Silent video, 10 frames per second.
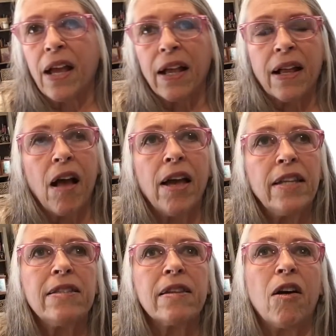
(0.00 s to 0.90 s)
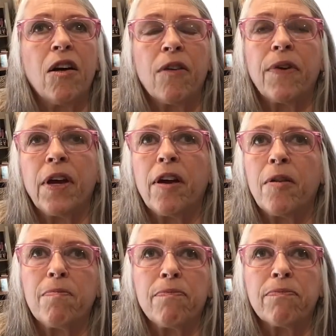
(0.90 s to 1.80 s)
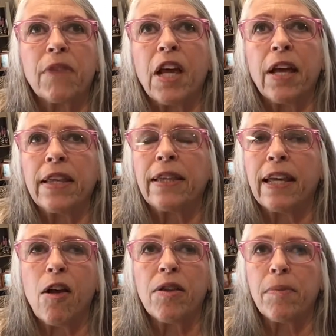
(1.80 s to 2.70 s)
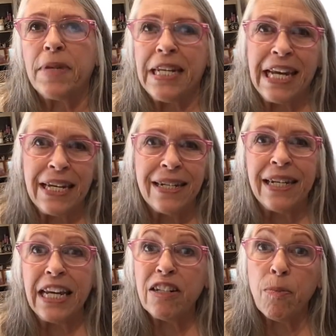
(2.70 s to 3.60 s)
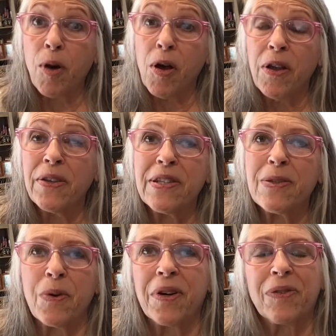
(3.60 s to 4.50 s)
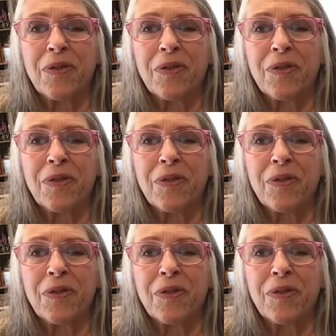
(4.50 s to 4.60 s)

kinds of, I think they call them meatballs, or